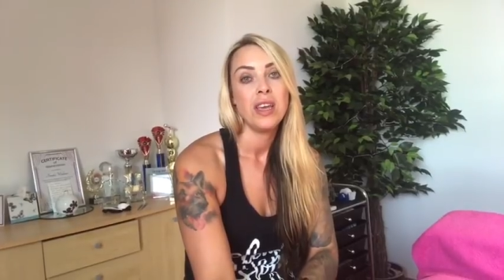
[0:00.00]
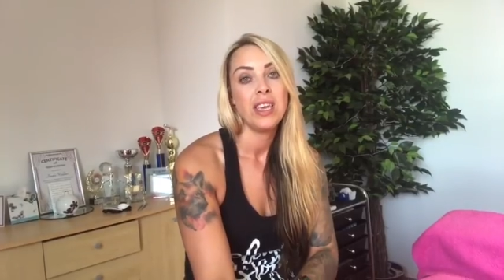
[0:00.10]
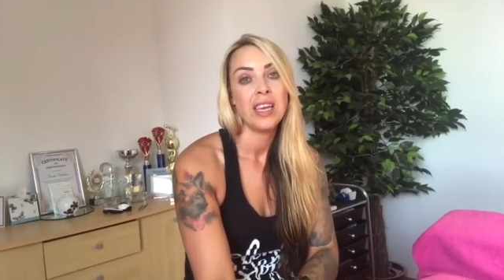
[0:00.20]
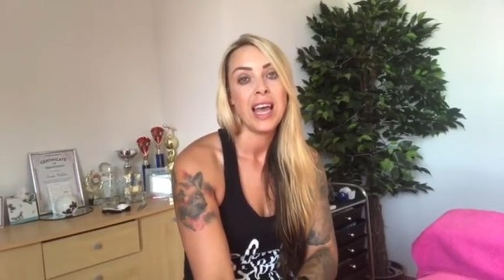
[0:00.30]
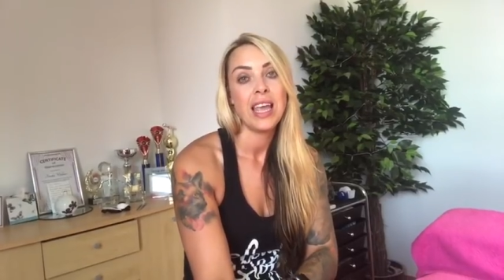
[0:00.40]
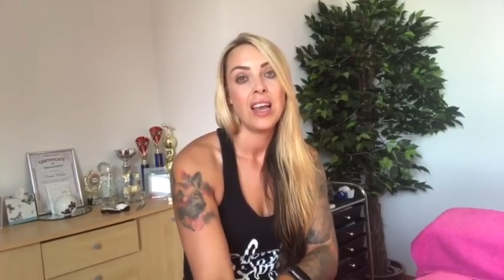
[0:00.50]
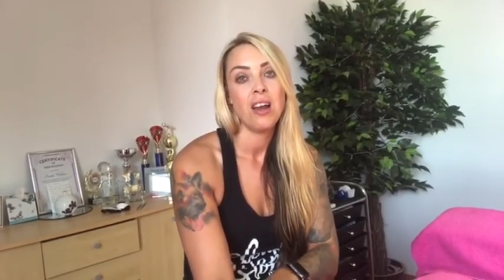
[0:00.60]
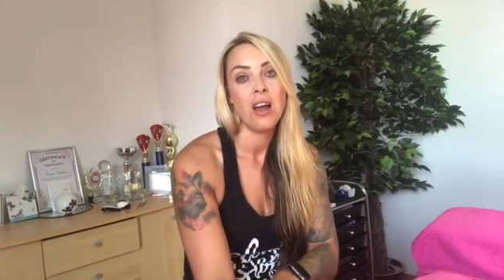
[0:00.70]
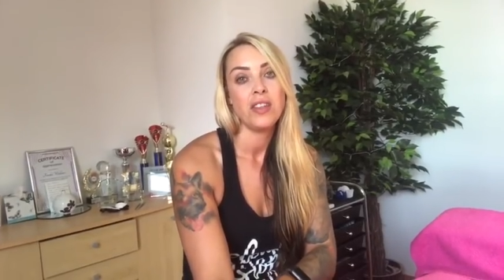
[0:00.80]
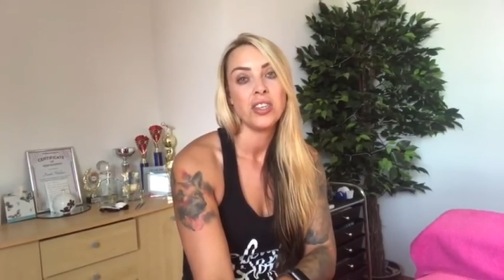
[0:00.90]
your cake
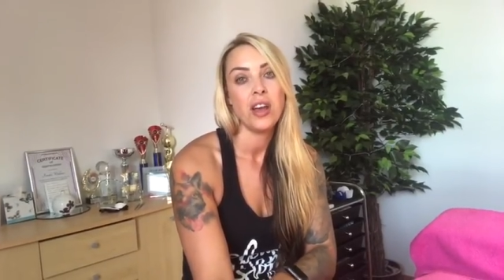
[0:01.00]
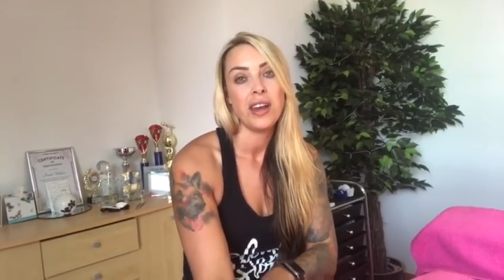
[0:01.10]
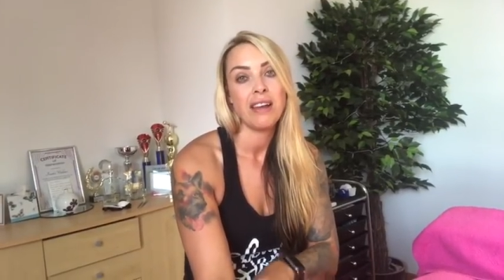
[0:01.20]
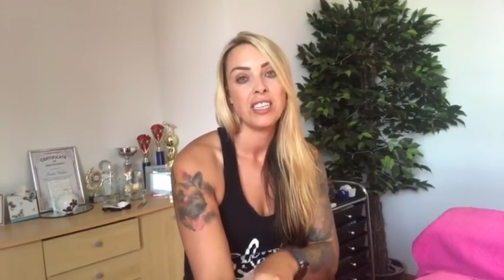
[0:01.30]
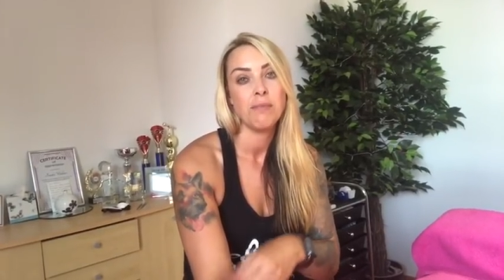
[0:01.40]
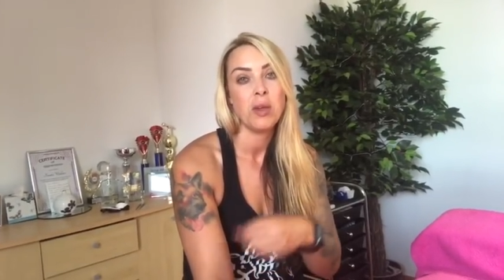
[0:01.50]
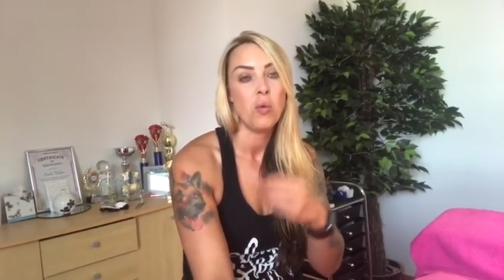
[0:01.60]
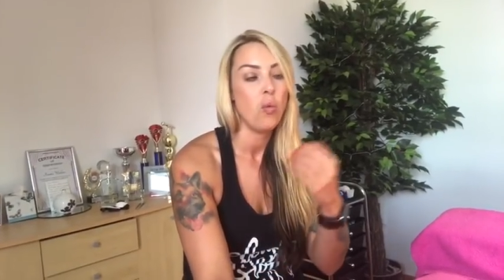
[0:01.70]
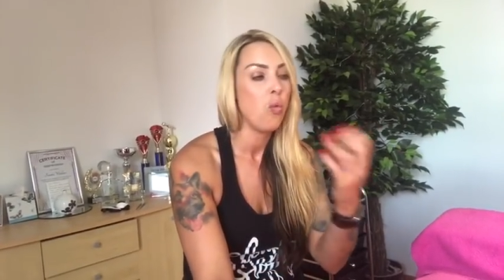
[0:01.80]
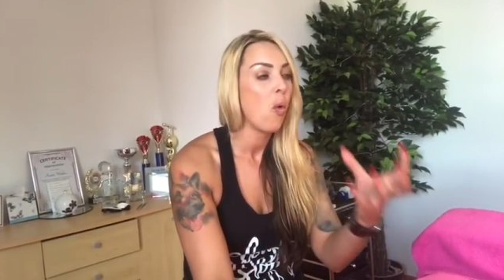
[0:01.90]
will either turn out to be
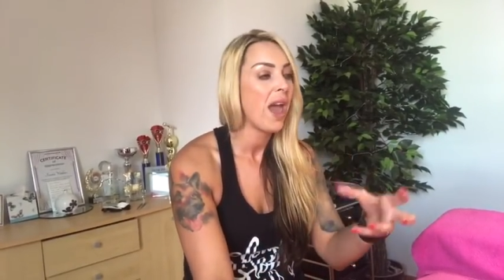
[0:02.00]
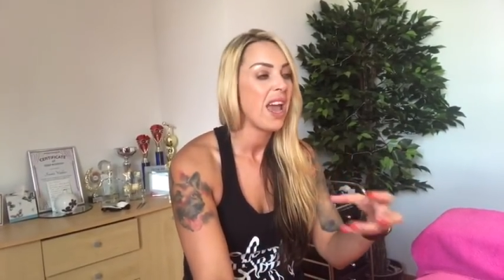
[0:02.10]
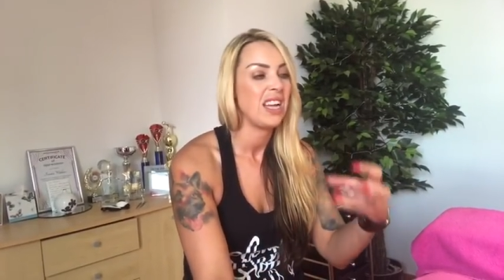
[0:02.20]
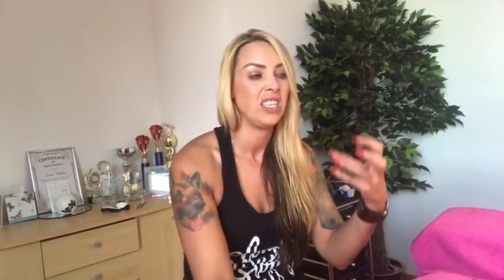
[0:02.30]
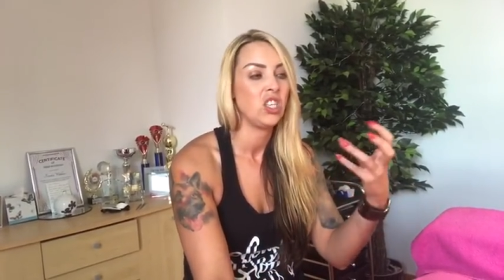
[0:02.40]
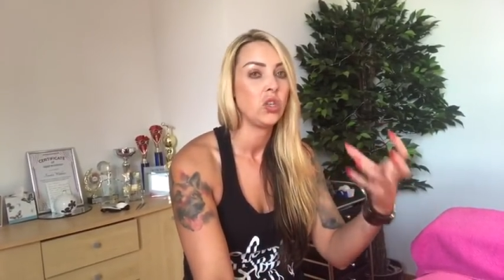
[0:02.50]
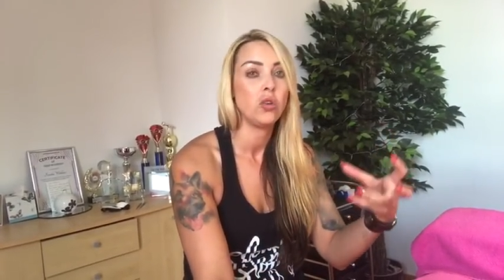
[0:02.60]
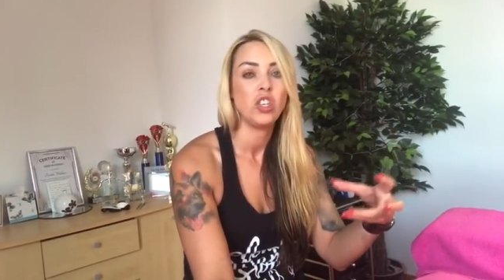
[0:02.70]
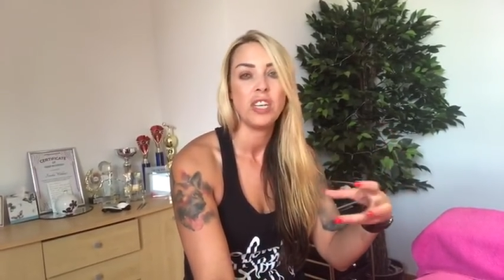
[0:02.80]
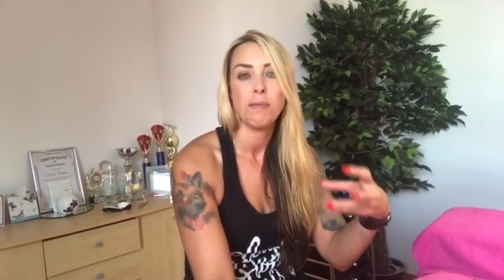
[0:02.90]
all wet and
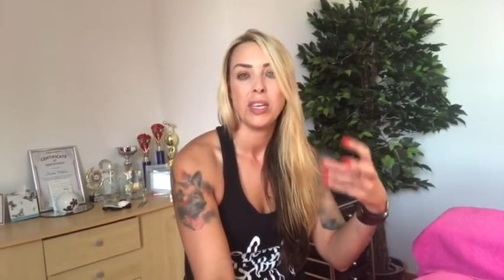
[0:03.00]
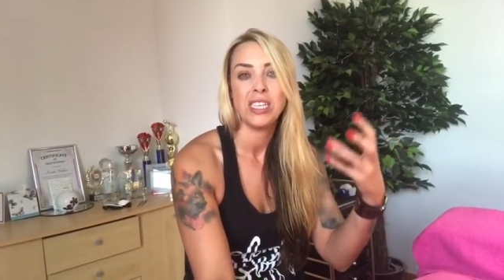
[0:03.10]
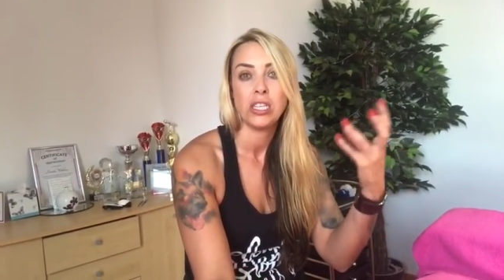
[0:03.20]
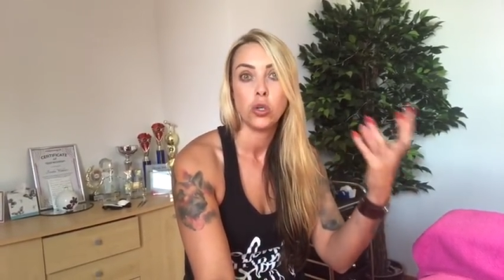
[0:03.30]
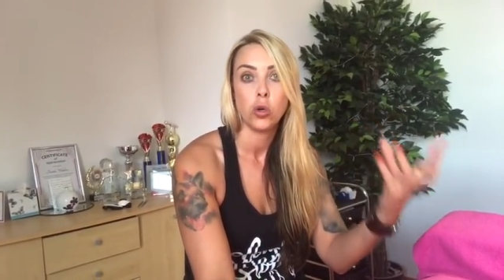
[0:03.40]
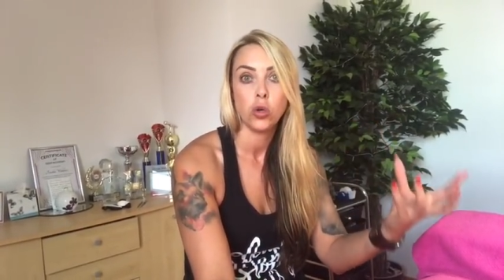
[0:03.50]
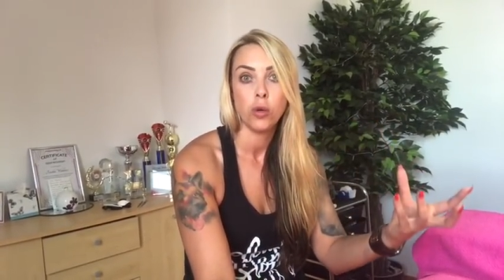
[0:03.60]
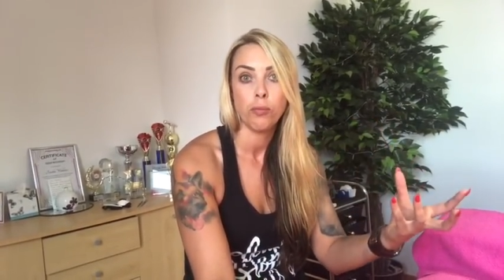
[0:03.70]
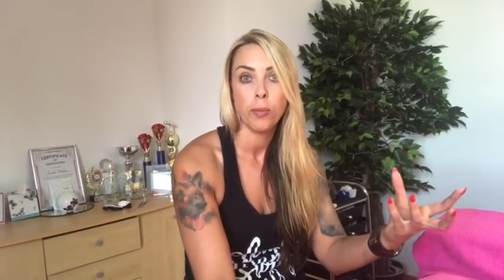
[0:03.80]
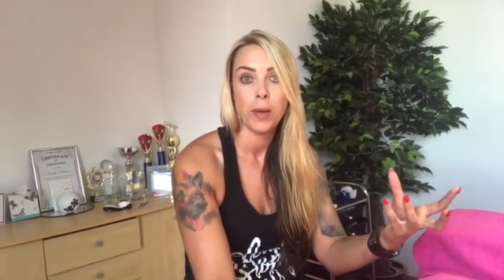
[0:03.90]
stodgy because it's not
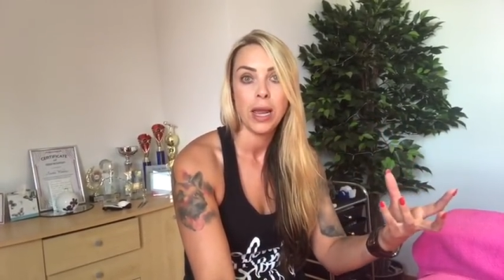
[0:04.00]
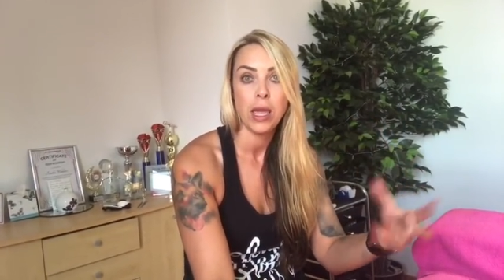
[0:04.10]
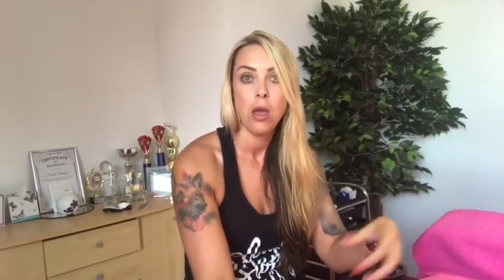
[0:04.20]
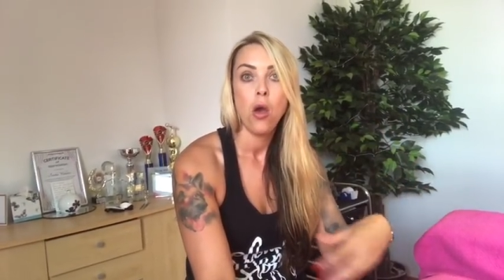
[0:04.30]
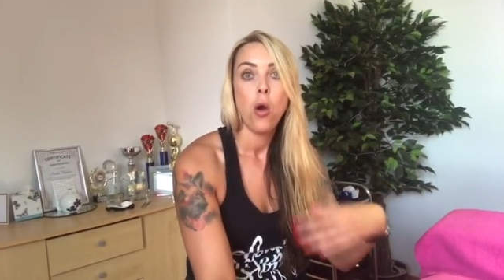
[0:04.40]
cooked properly,